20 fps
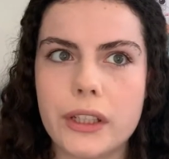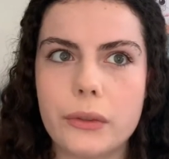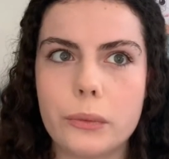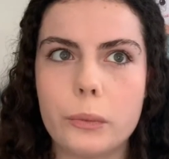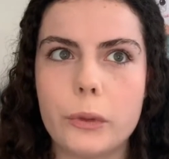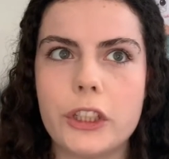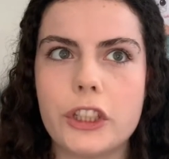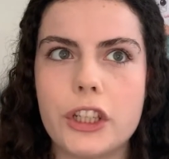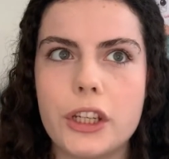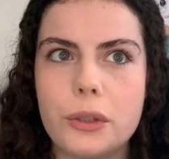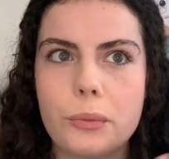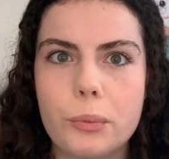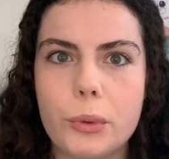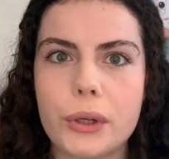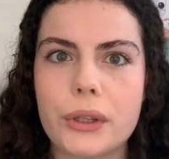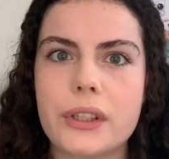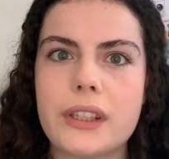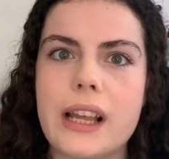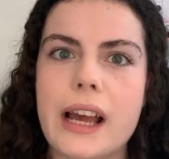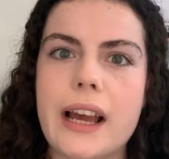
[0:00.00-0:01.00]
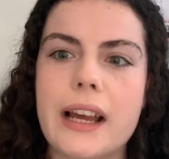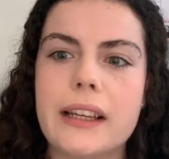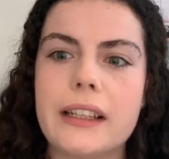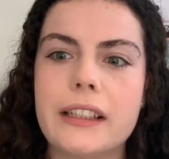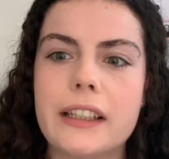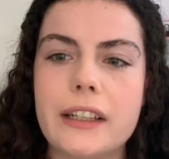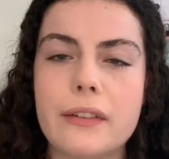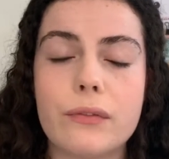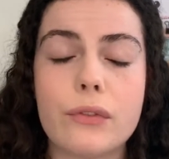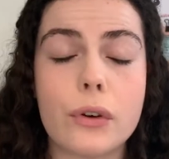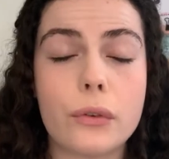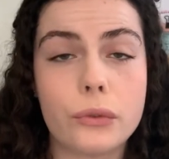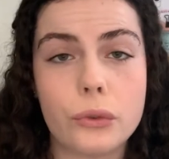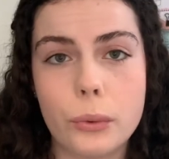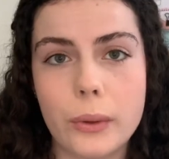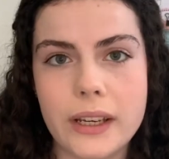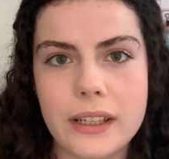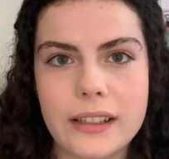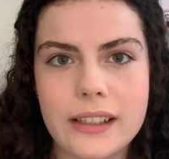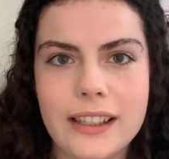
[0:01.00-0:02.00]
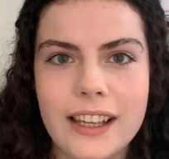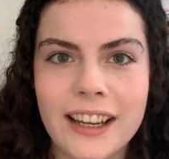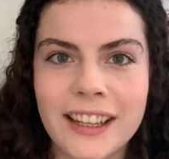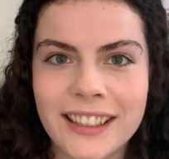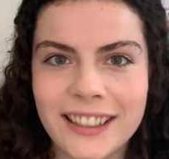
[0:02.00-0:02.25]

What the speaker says: which is books that involve twins.